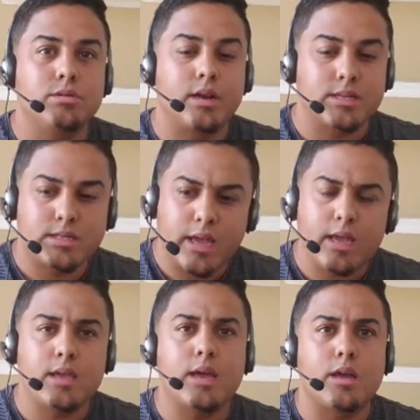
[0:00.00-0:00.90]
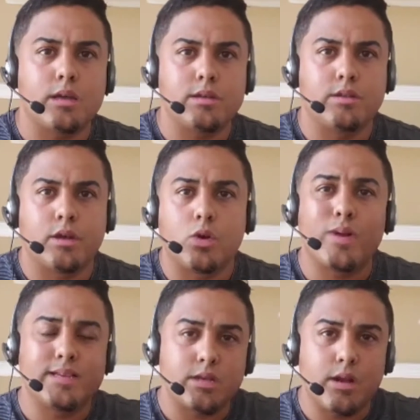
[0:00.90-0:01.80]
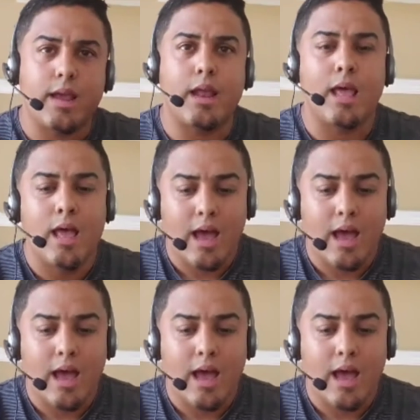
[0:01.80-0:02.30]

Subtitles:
They're going to say, hey, yeah, they're going to raise their hand.